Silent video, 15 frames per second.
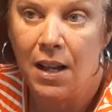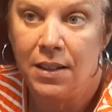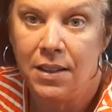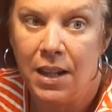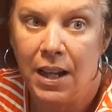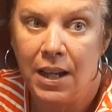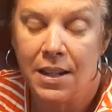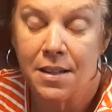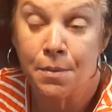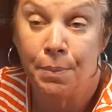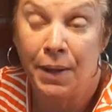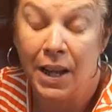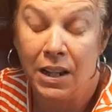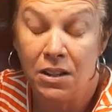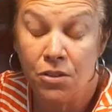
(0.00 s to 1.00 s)
I take
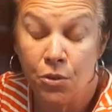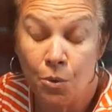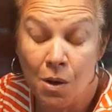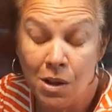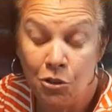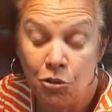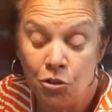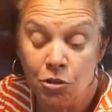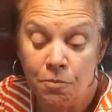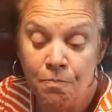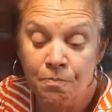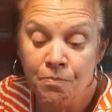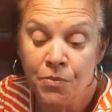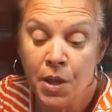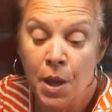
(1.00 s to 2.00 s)
spaghetti squash,
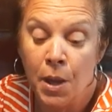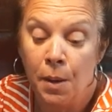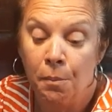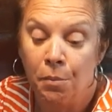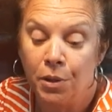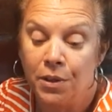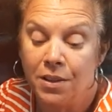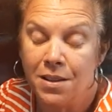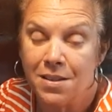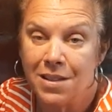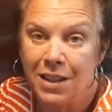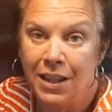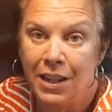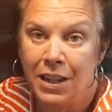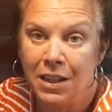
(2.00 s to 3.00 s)
put this
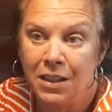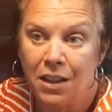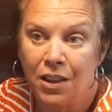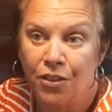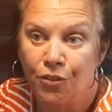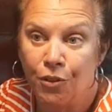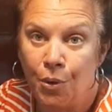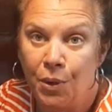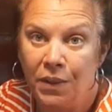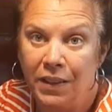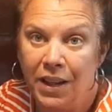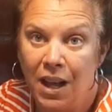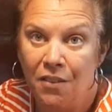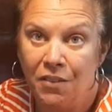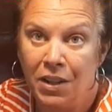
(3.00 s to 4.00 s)
in it, throw it in
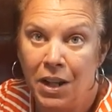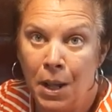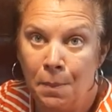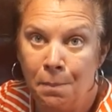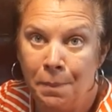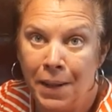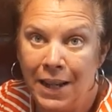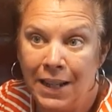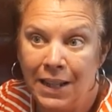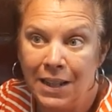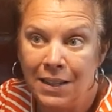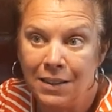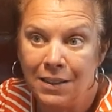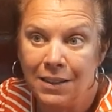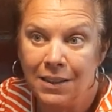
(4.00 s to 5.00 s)
the oven and bake
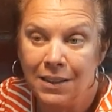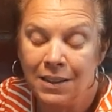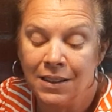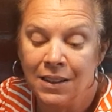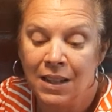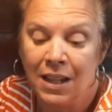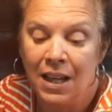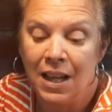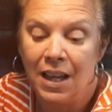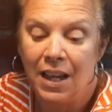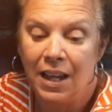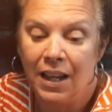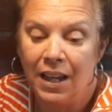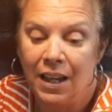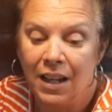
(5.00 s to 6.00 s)
it,
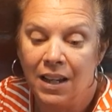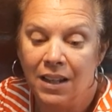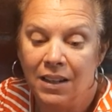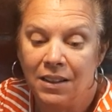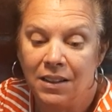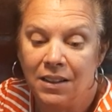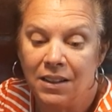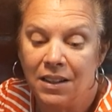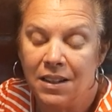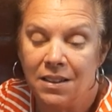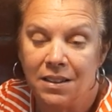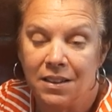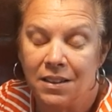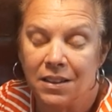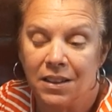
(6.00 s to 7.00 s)
and
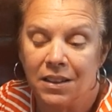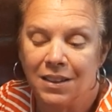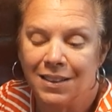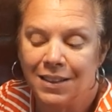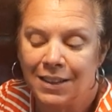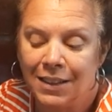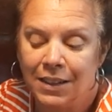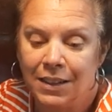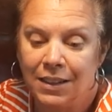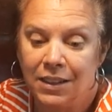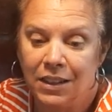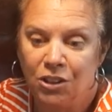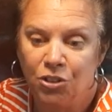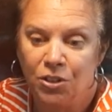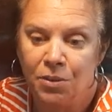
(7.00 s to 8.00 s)
it's
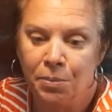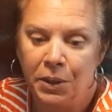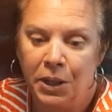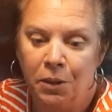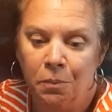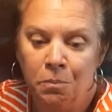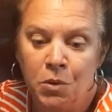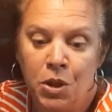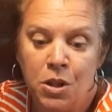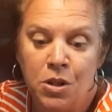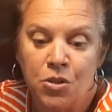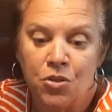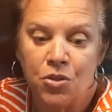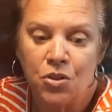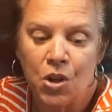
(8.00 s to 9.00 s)
delicious meal.
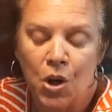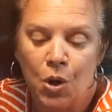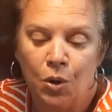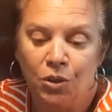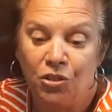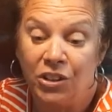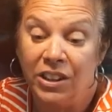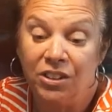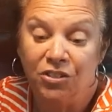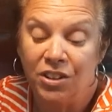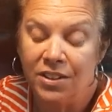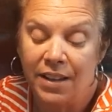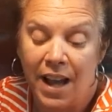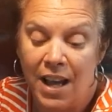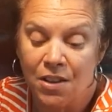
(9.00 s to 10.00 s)
So she had
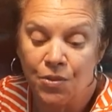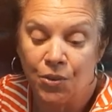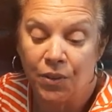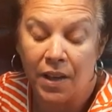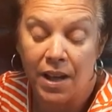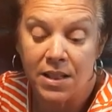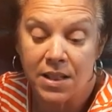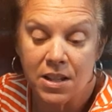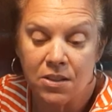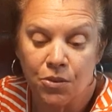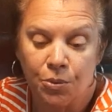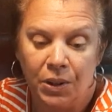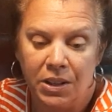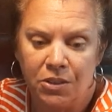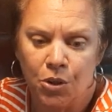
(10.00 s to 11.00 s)
just asked for that
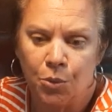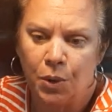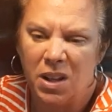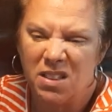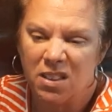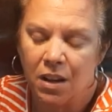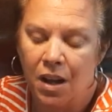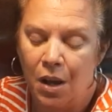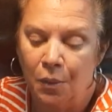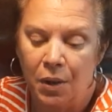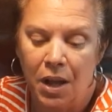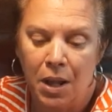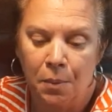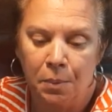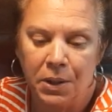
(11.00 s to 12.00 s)
this week. So when I saw it, I went
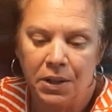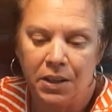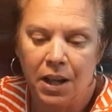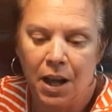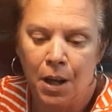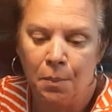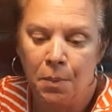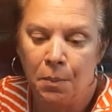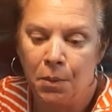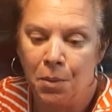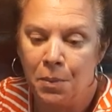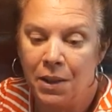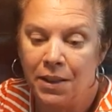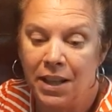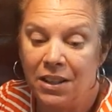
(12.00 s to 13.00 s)
ahead and picked it up. I'm going to
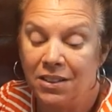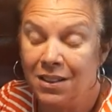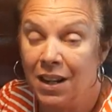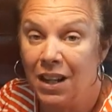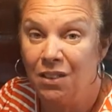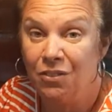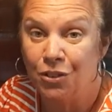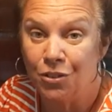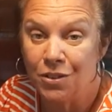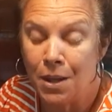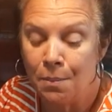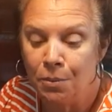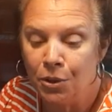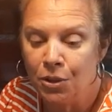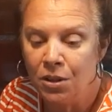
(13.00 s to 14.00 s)
make that tonight for
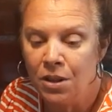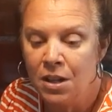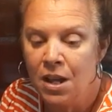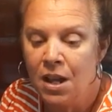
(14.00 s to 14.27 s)
supper.